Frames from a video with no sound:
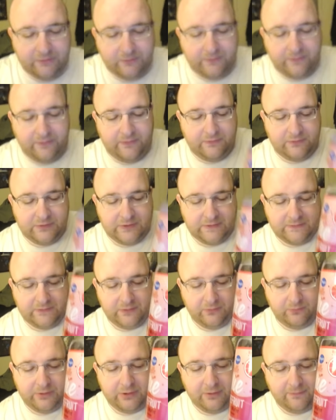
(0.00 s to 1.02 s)
with just the
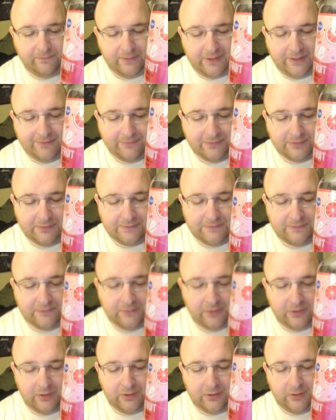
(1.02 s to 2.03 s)
real flavors
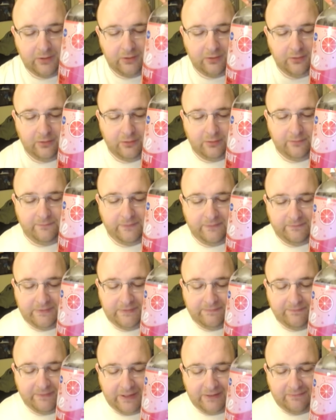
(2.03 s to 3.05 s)
are
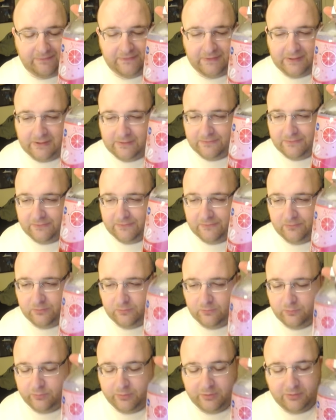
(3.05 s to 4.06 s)
55 cents
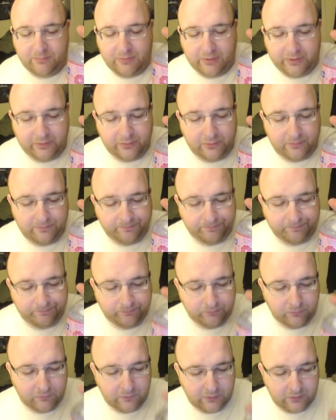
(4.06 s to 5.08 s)
per bottle.
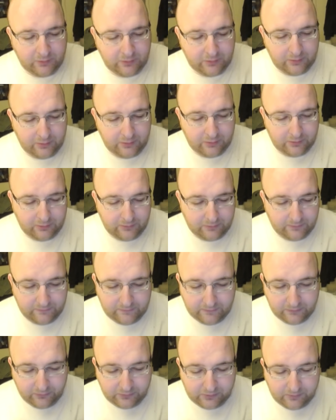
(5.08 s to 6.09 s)

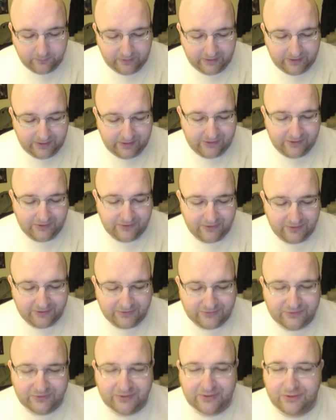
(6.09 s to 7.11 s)
So you pay an
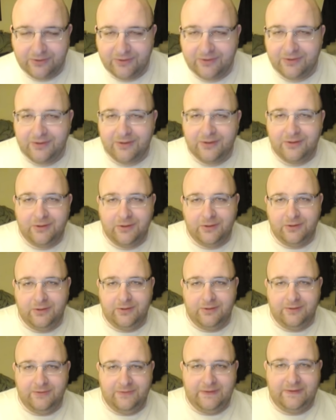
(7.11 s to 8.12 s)
extra
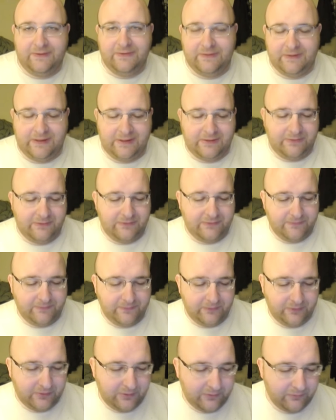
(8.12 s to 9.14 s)
6 cents
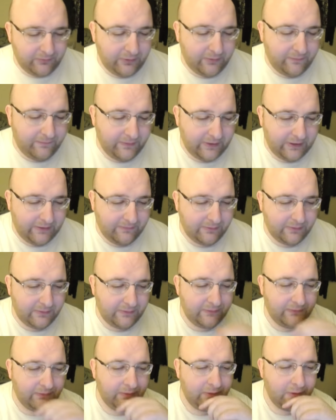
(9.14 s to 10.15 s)
for real
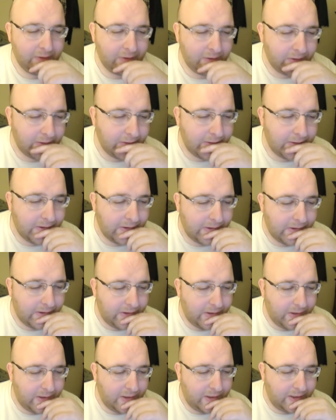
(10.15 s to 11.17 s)
flavors.
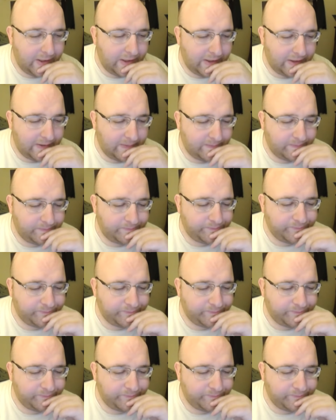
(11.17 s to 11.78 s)
Um,